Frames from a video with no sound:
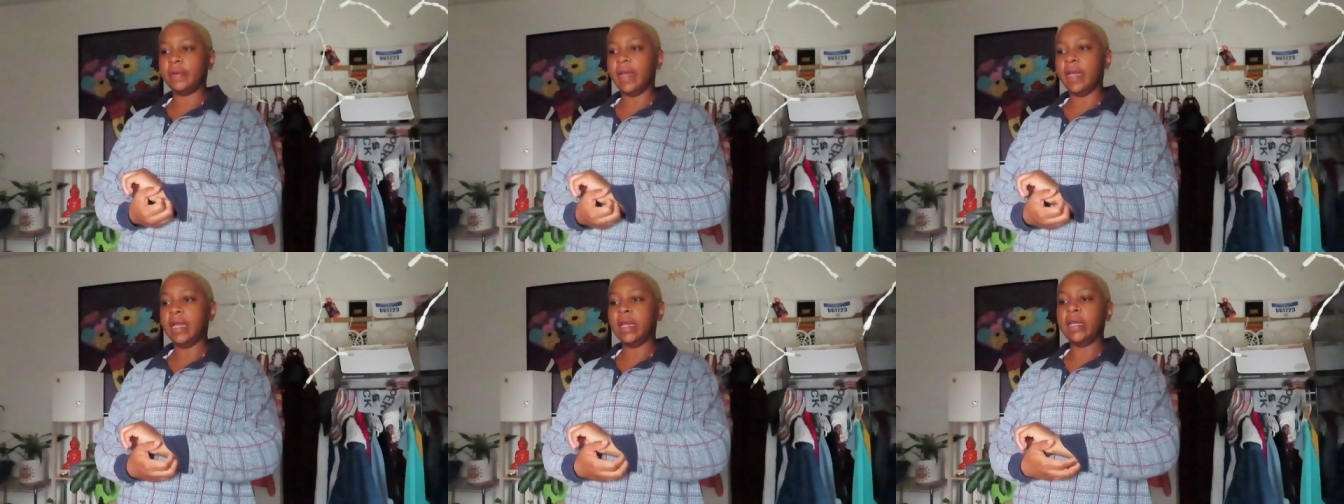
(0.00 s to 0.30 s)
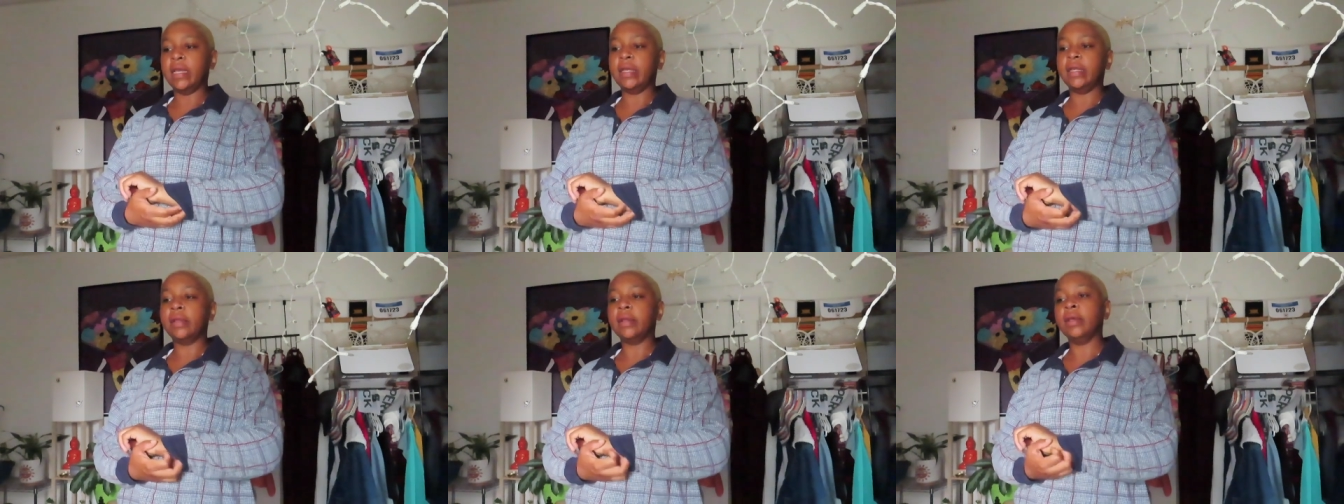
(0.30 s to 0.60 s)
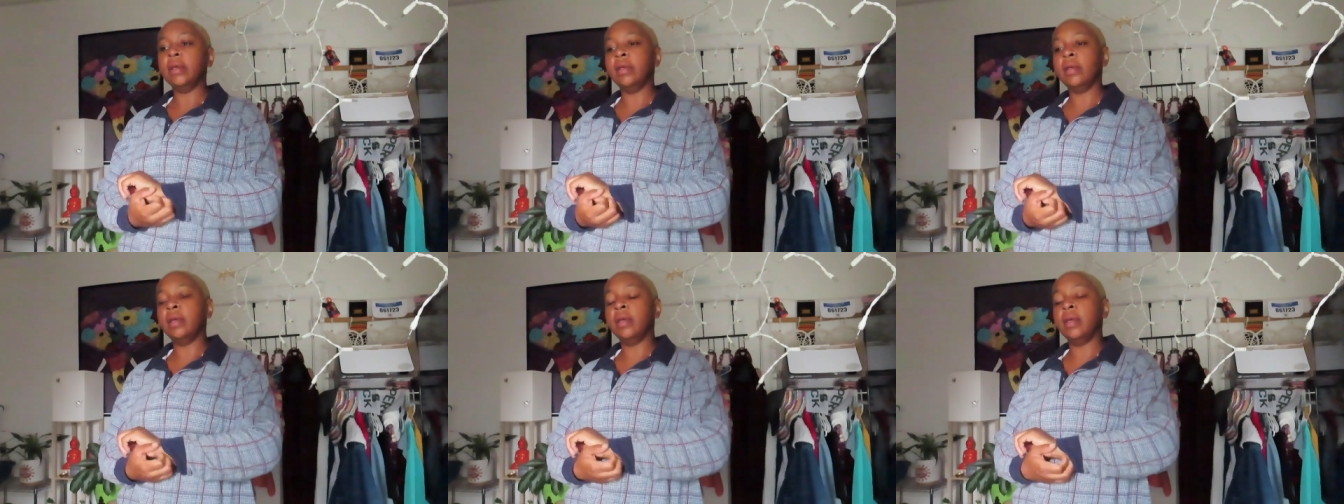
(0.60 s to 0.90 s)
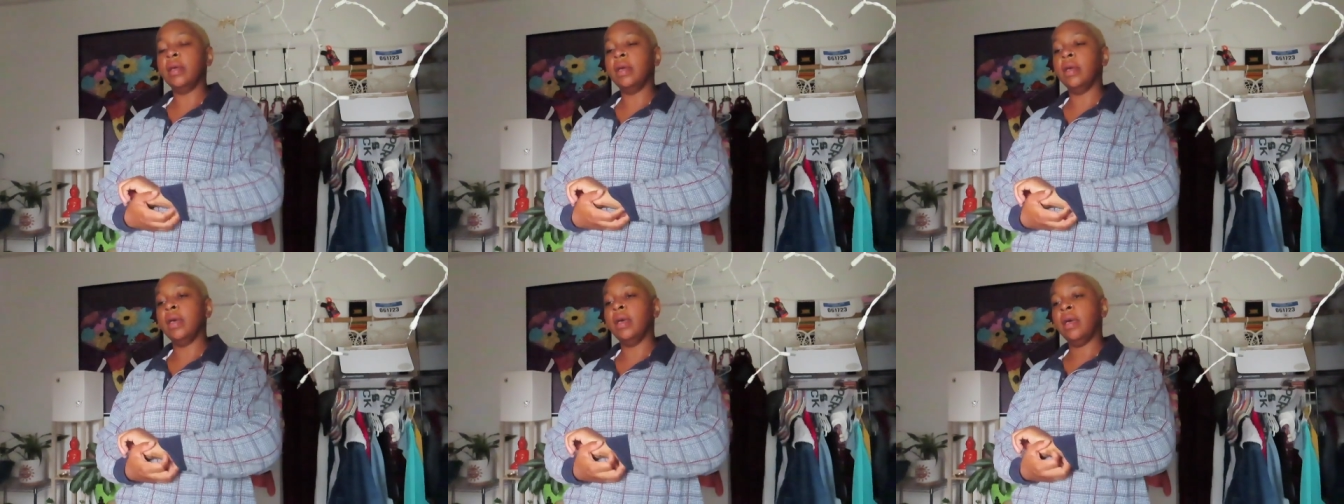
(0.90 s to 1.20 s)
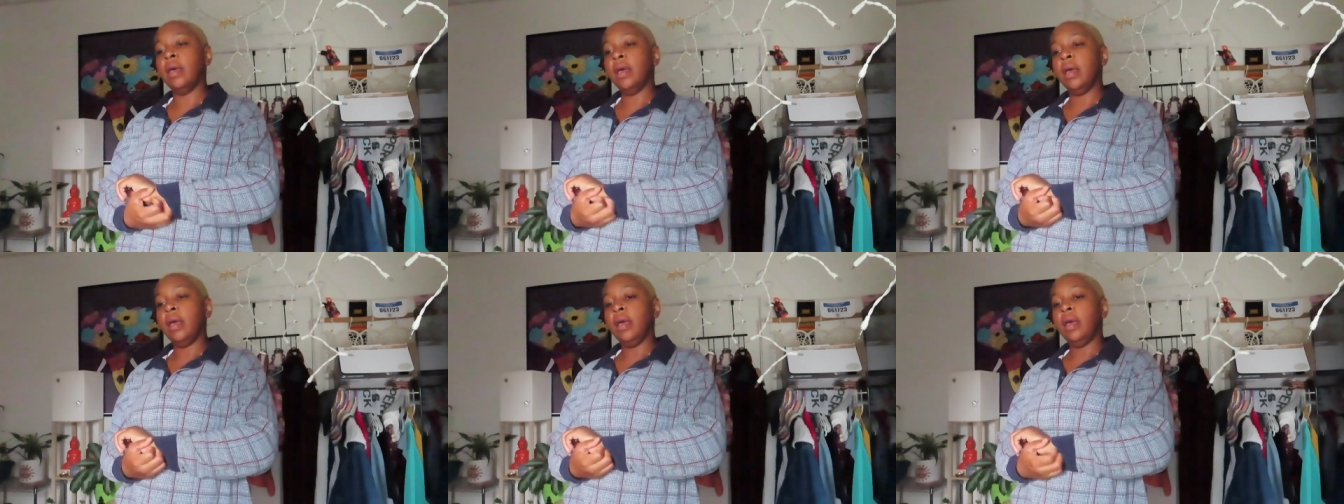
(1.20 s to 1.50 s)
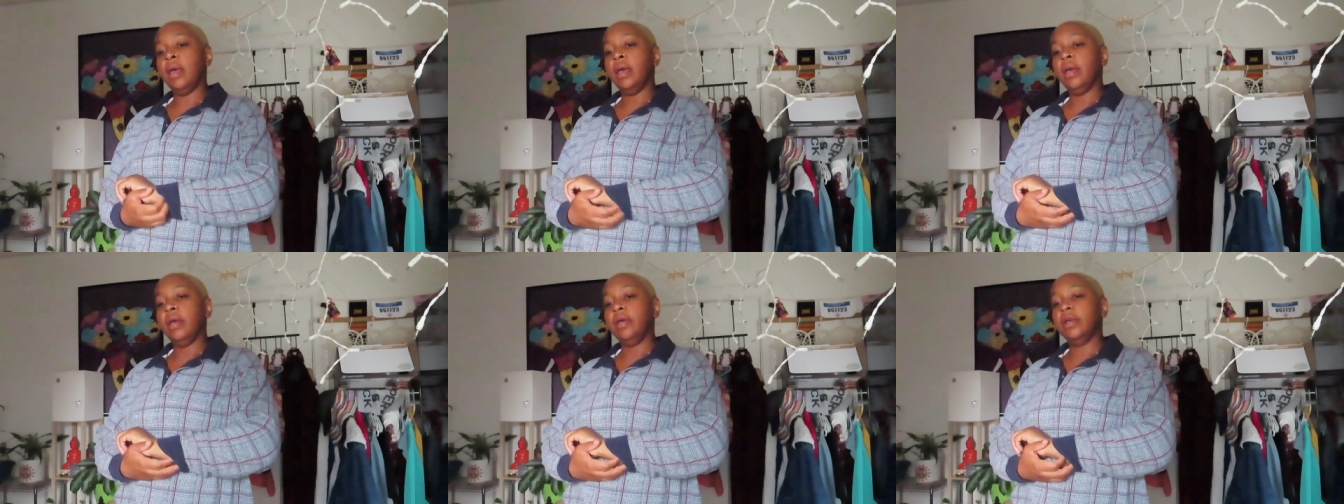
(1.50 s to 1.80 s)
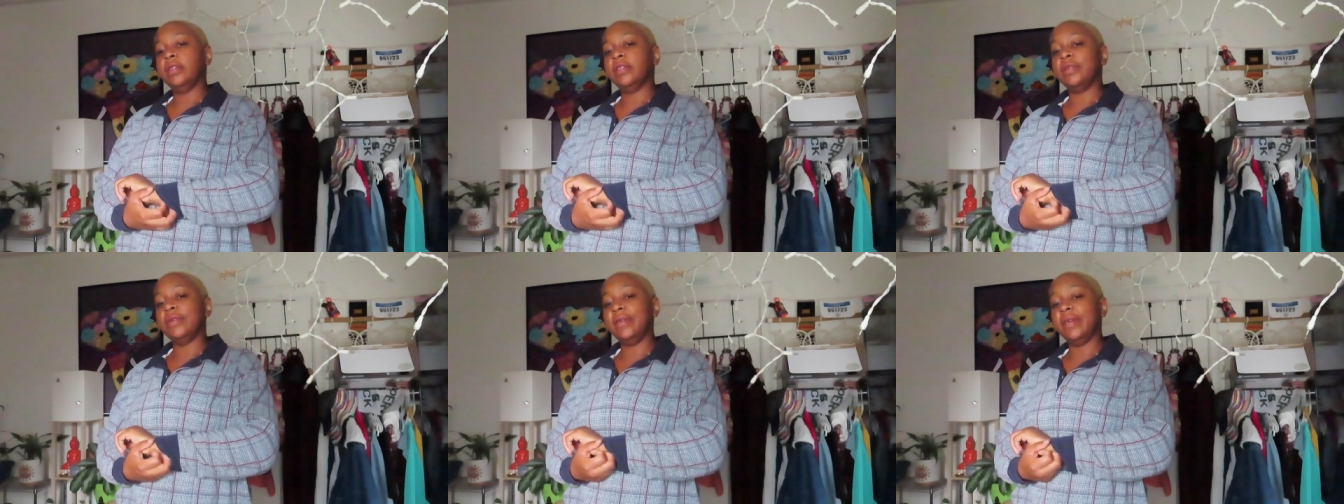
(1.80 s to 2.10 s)
raining.
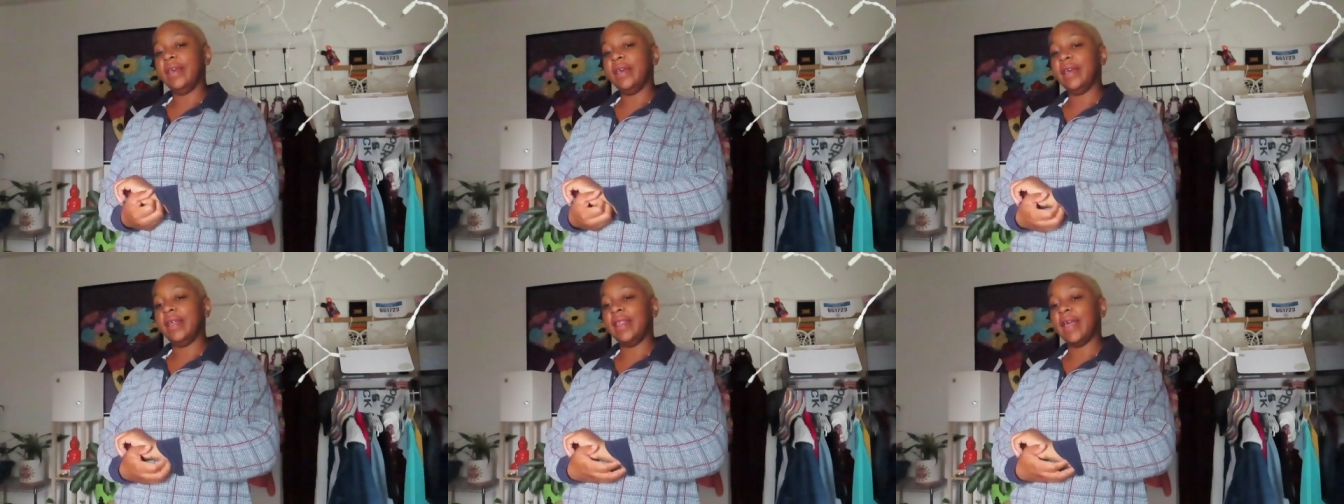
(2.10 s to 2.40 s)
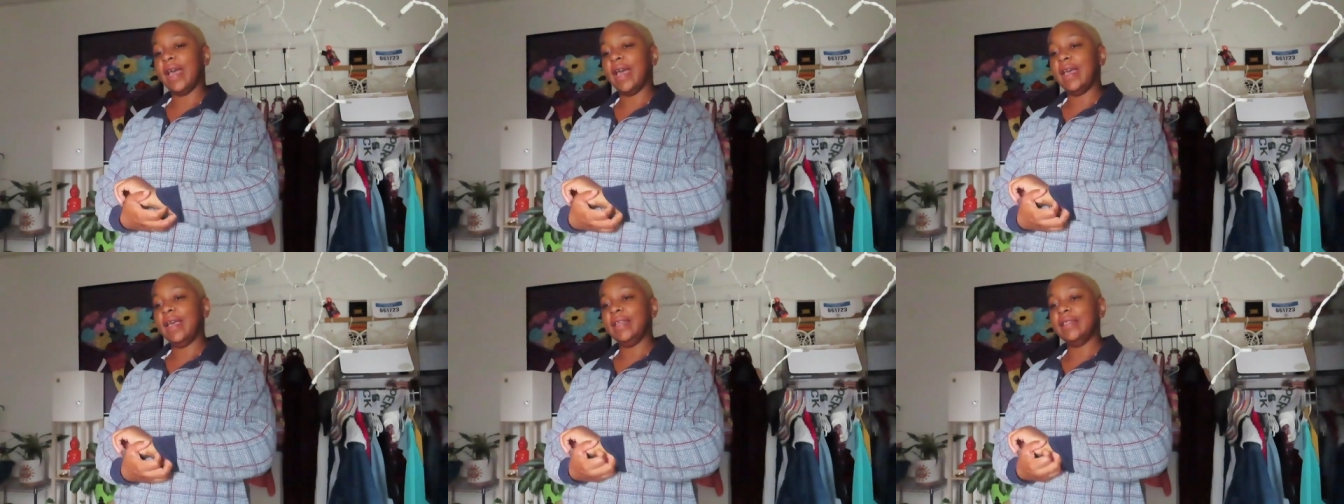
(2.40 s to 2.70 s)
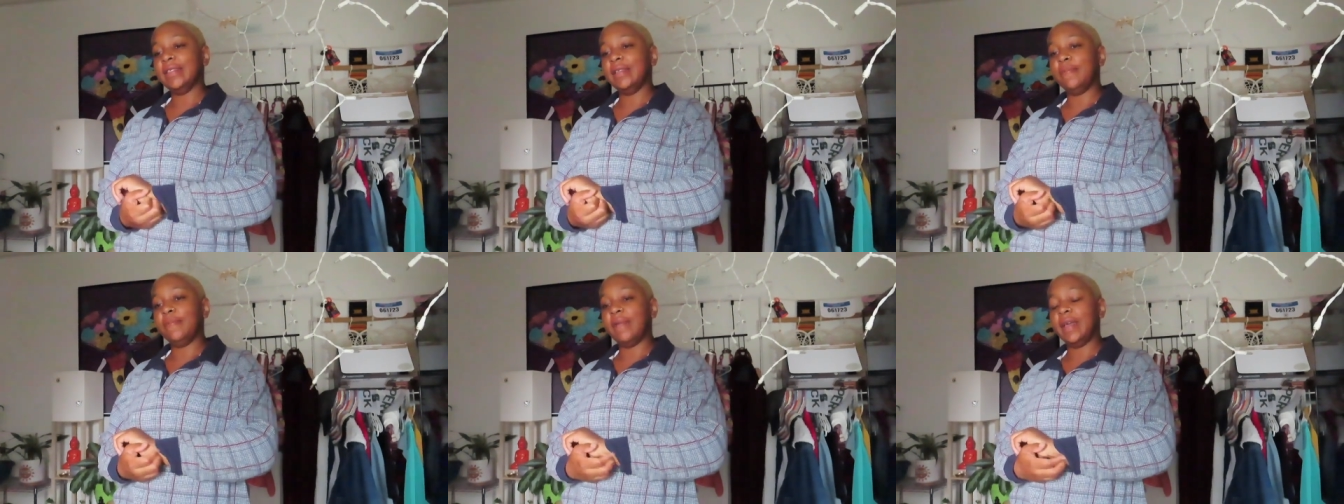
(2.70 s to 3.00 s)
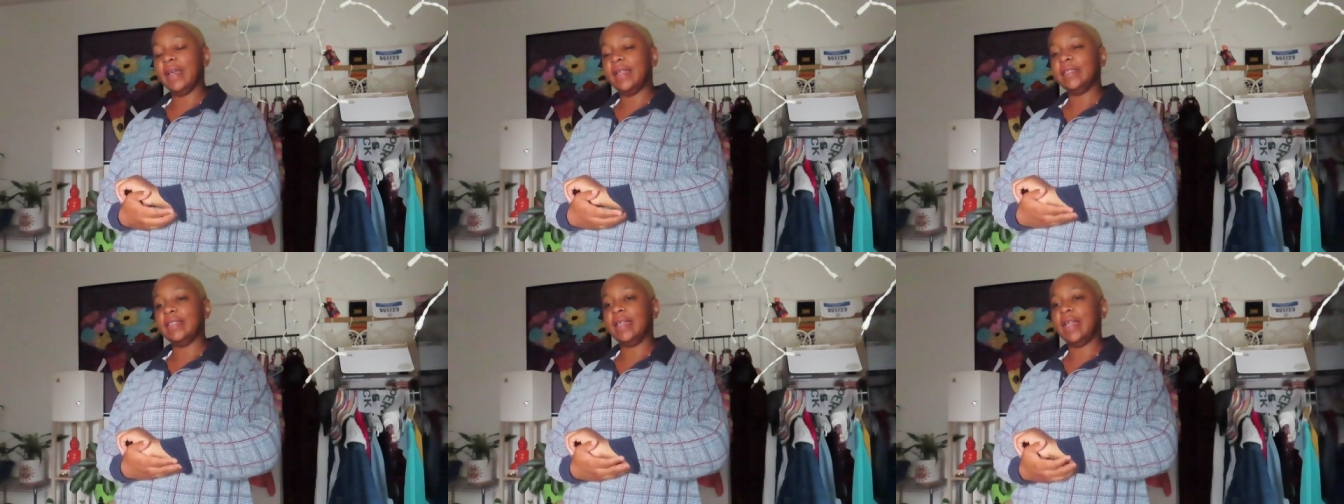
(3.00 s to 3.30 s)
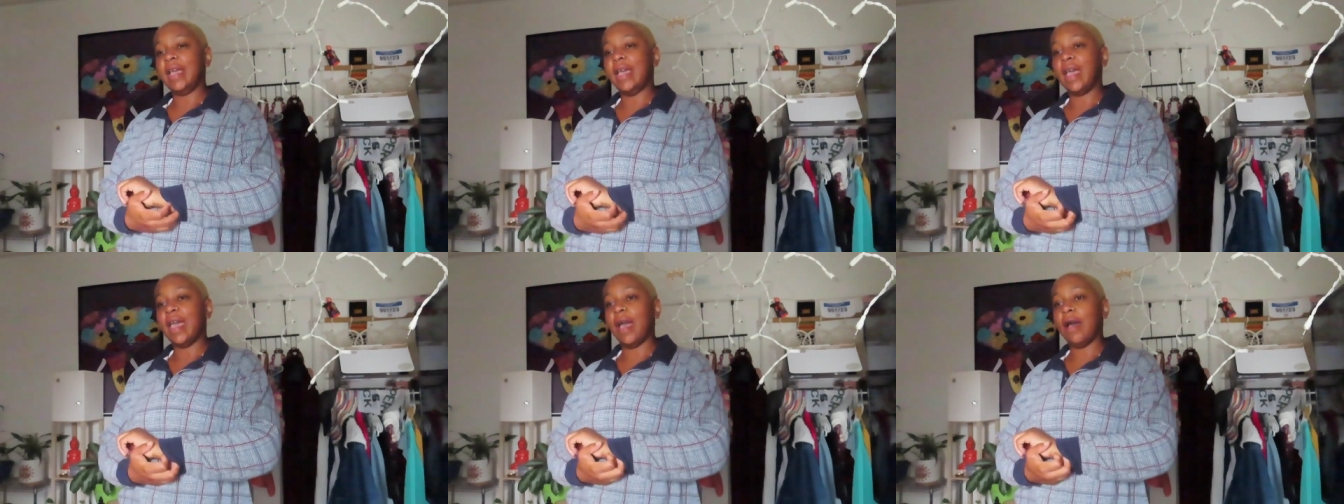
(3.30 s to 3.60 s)
So yeah, that is the plan today.